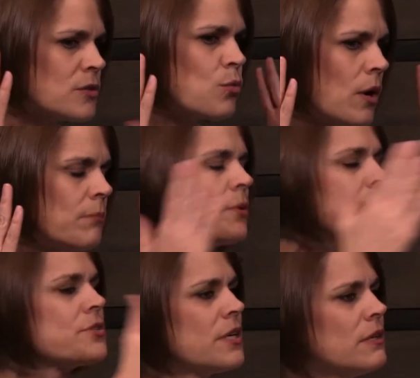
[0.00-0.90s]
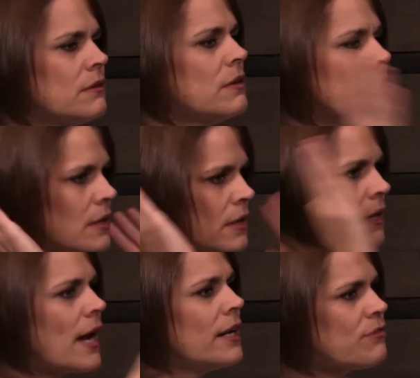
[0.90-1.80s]
It's one person,
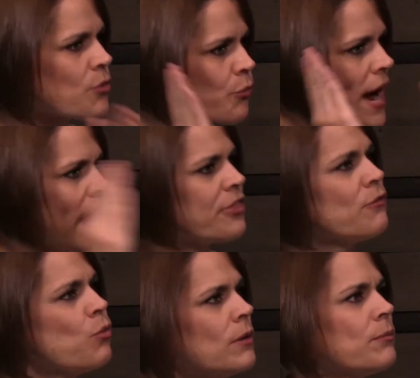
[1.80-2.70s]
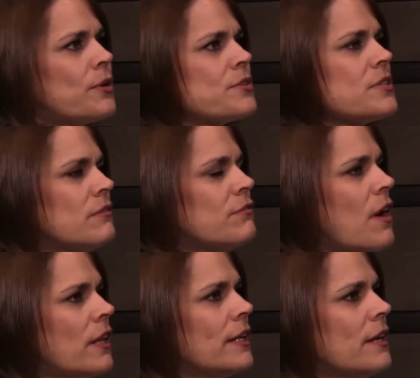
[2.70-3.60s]
kind of the wrath of one person
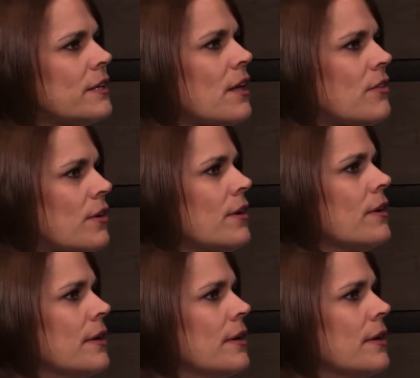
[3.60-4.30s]
falling on another.